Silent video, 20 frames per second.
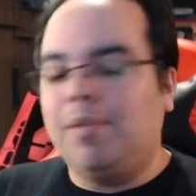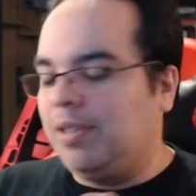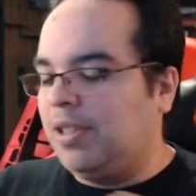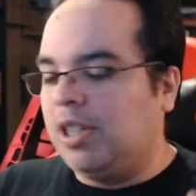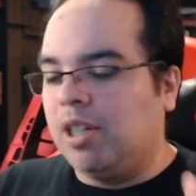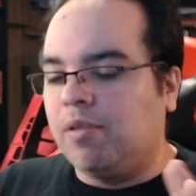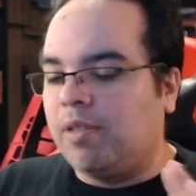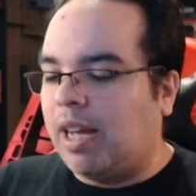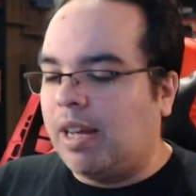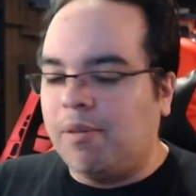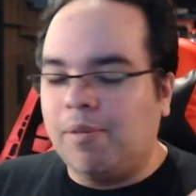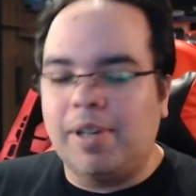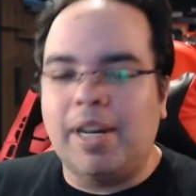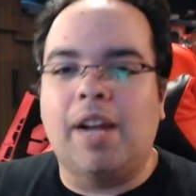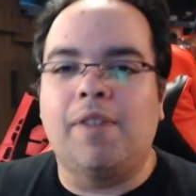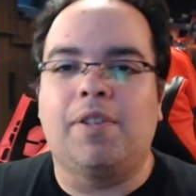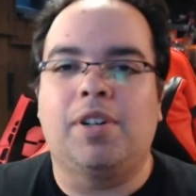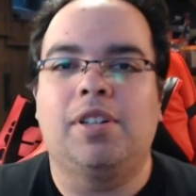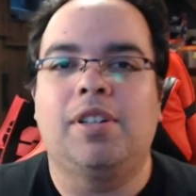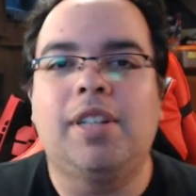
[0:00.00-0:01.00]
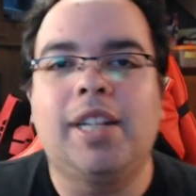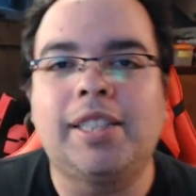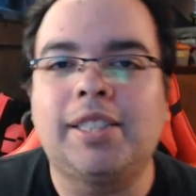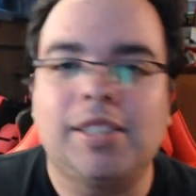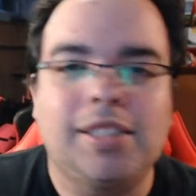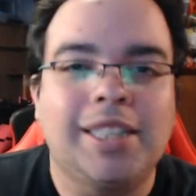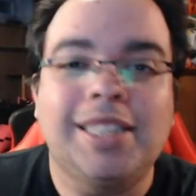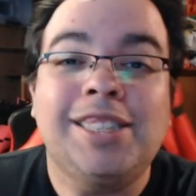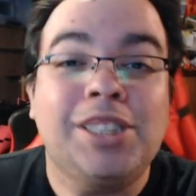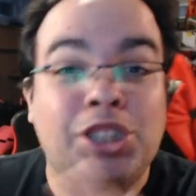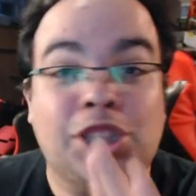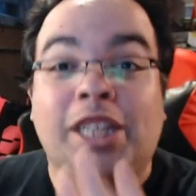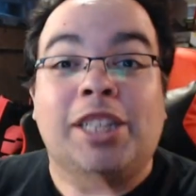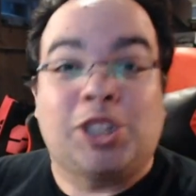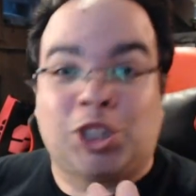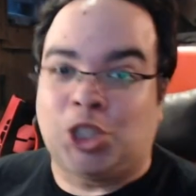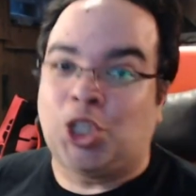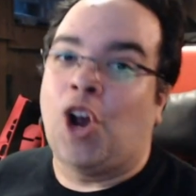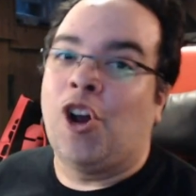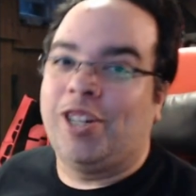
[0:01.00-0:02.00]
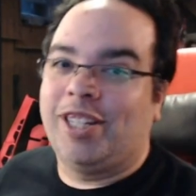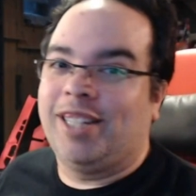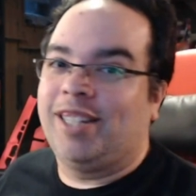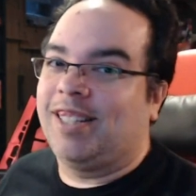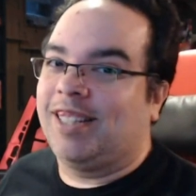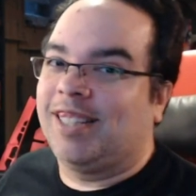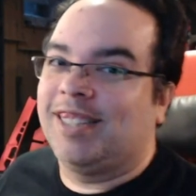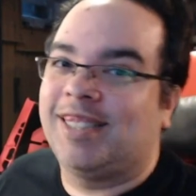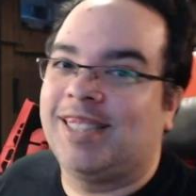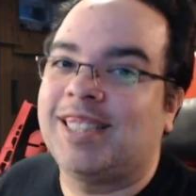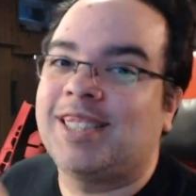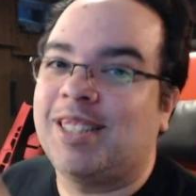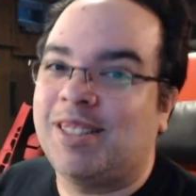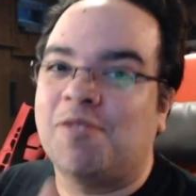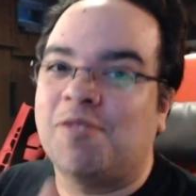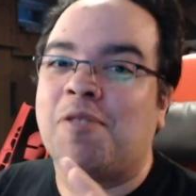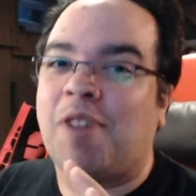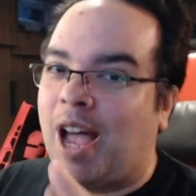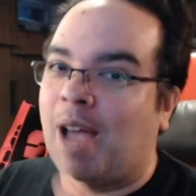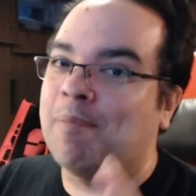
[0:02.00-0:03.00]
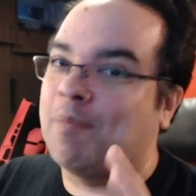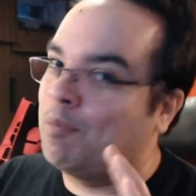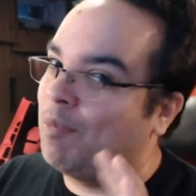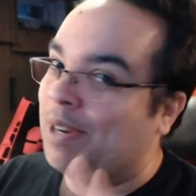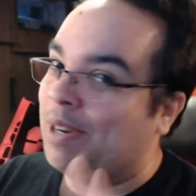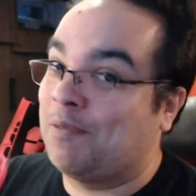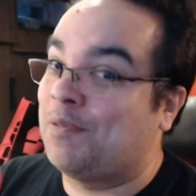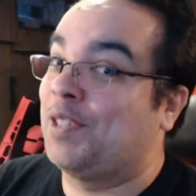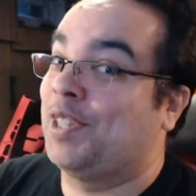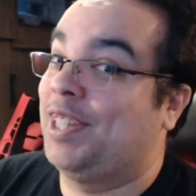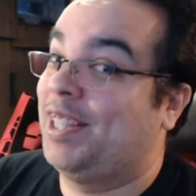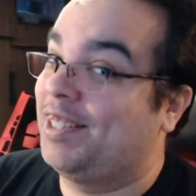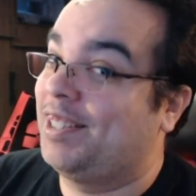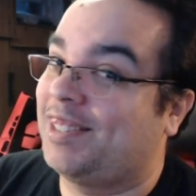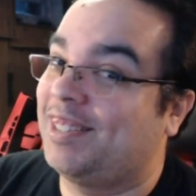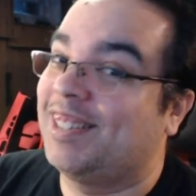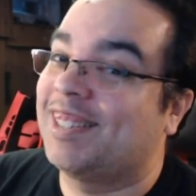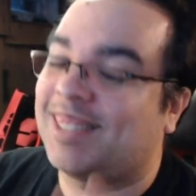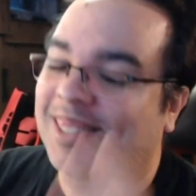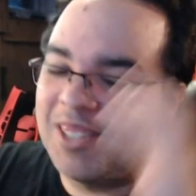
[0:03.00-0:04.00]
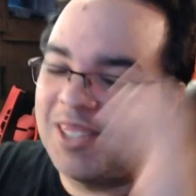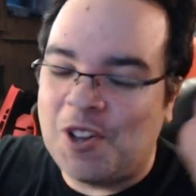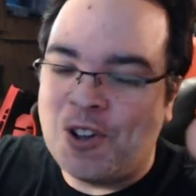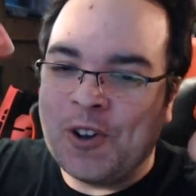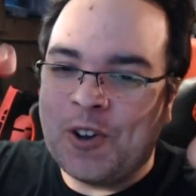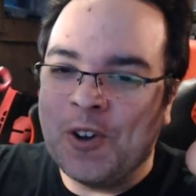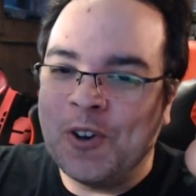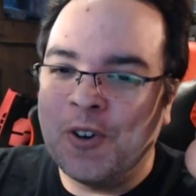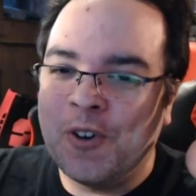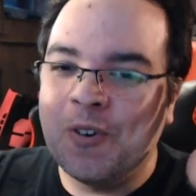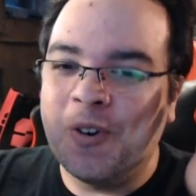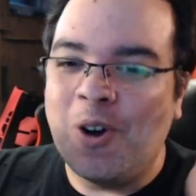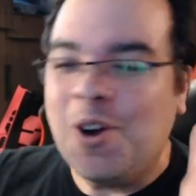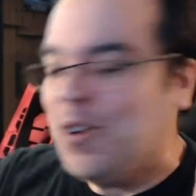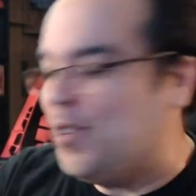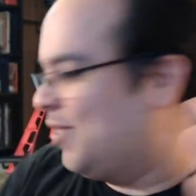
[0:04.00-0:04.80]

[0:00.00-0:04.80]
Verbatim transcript: You know what? Whatever. Let's let's just get started because this I've been waiting for this. This woo!